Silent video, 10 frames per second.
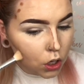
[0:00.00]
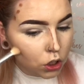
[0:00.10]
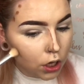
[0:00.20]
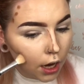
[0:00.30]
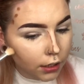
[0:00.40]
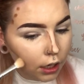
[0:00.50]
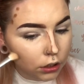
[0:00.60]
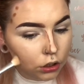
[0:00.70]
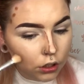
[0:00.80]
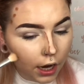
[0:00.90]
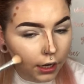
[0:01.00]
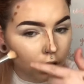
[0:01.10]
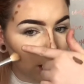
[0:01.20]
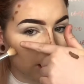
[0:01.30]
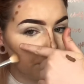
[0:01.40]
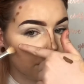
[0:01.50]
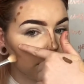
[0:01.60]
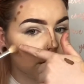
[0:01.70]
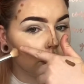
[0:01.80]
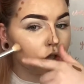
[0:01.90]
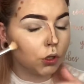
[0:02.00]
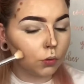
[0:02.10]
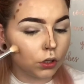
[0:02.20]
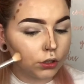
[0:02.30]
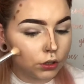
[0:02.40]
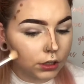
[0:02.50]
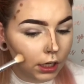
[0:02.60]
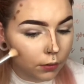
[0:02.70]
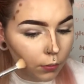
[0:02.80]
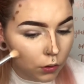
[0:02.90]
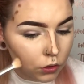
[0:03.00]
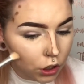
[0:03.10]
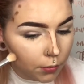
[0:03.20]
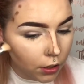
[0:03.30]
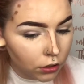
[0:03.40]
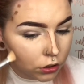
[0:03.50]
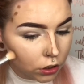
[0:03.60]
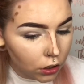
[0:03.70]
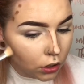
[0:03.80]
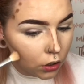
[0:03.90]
Try not to drag it up towards your cheekbone too much.